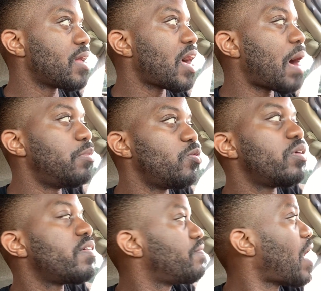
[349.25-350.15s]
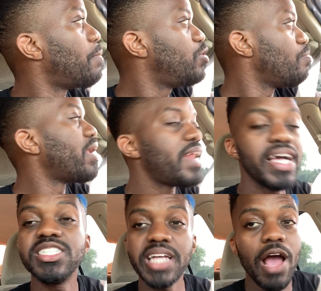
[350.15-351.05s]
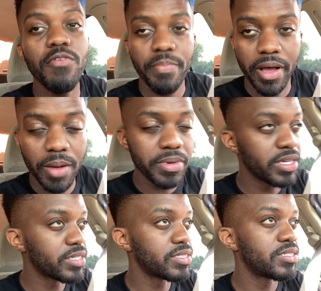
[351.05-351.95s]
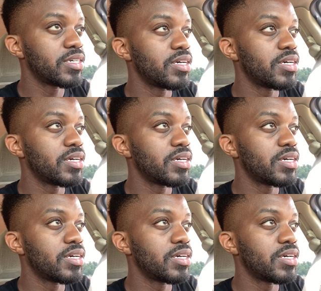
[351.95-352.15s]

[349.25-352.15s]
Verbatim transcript: I'm doing a, I'm my next chat with Pep is